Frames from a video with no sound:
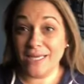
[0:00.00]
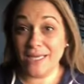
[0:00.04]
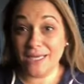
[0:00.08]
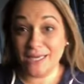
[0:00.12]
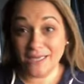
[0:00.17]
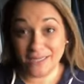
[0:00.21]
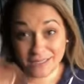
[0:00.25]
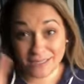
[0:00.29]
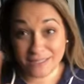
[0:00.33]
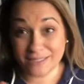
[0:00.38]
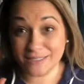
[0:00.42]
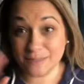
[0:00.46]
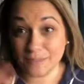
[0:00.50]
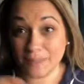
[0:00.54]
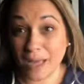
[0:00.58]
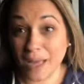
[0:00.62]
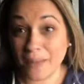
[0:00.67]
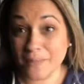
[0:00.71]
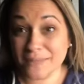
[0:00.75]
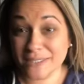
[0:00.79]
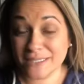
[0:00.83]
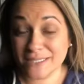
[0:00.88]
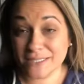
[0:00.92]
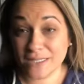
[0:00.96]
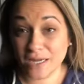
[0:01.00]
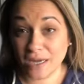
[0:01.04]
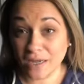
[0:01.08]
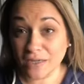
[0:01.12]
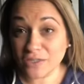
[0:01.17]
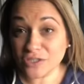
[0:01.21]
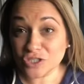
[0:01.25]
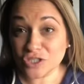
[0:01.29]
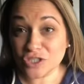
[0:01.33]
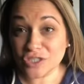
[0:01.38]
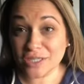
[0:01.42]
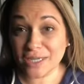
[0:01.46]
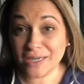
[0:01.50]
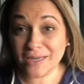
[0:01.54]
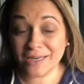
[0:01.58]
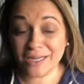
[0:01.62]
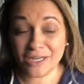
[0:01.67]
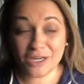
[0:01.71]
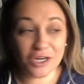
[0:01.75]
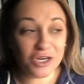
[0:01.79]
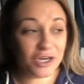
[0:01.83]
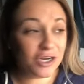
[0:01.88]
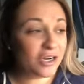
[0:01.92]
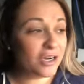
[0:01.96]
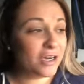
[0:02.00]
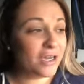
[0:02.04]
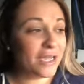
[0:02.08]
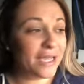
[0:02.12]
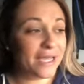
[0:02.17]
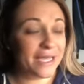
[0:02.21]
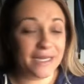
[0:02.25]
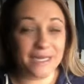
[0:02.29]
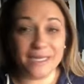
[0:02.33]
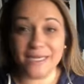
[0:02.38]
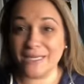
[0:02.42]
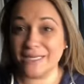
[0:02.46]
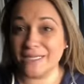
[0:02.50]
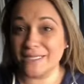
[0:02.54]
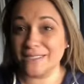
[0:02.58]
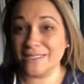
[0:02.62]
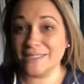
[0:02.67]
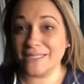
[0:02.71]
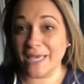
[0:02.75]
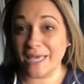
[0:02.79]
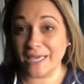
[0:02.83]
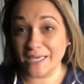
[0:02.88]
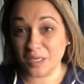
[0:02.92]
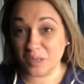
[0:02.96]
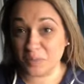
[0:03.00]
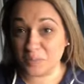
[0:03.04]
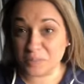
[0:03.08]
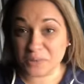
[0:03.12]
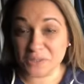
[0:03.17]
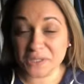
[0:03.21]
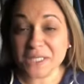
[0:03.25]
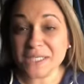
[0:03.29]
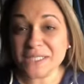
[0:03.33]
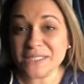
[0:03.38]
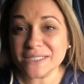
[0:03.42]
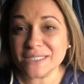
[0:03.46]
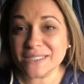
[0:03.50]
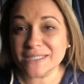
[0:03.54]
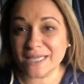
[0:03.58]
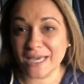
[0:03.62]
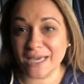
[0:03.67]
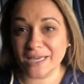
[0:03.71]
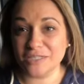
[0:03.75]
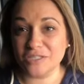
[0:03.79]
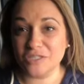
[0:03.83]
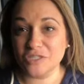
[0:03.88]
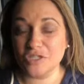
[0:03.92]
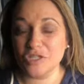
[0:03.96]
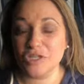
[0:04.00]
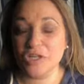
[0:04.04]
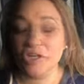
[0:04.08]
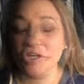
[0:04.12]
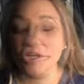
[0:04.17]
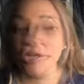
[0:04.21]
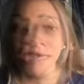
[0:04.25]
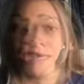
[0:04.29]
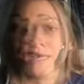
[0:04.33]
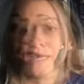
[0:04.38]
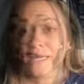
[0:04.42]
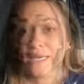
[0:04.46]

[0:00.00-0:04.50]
it needs a mom's touch in here. It is a complete disaster.